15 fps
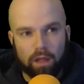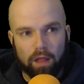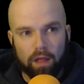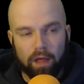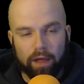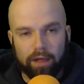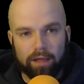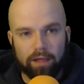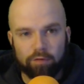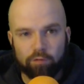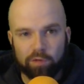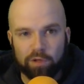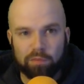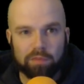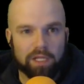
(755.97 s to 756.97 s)
I have
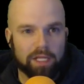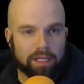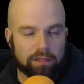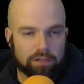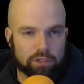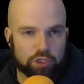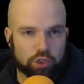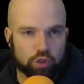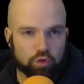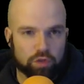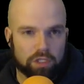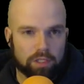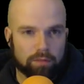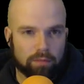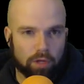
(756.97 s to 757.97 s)
been meaning to
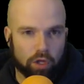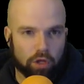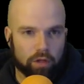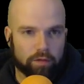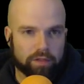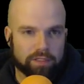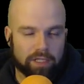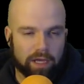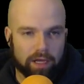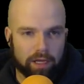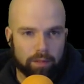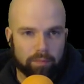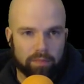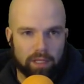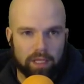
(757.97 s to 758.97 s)
stream all the
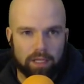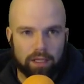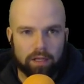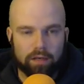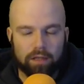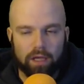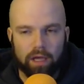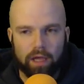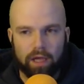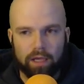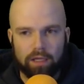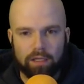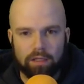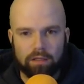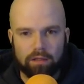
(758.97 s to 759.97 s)
time, and
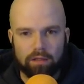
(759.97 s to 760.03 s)
I,